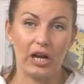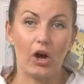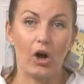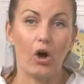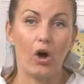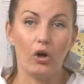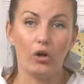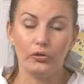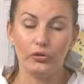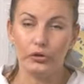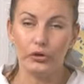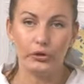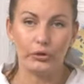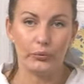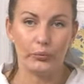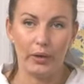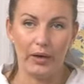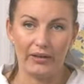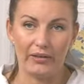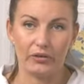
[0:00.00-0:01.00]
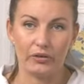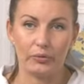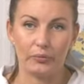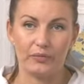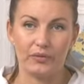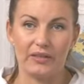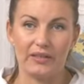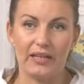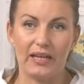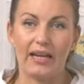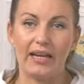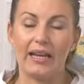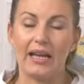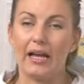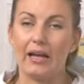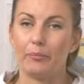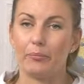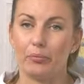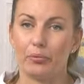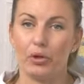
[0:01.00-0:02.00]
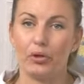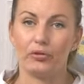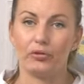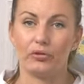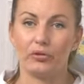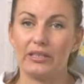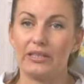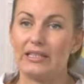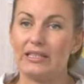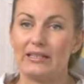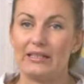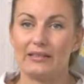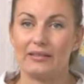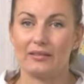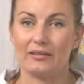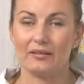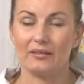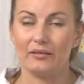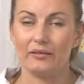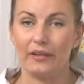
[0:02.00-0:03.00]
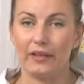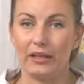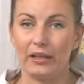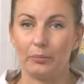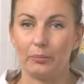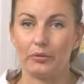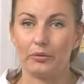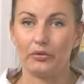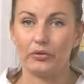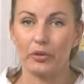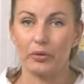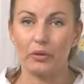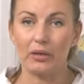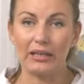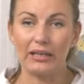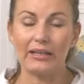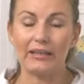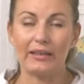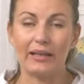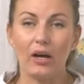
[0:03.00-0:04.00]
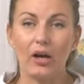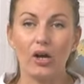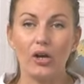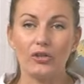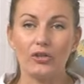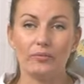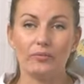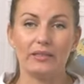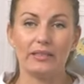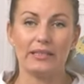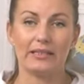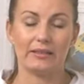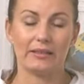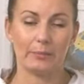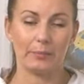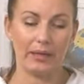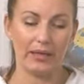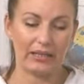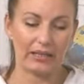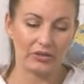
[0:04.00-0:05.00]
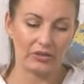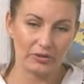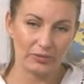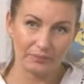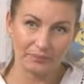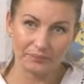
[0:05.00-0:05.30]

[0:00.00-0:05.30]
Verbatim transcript: are all new and up to date and product is still available. So click that awesome deals page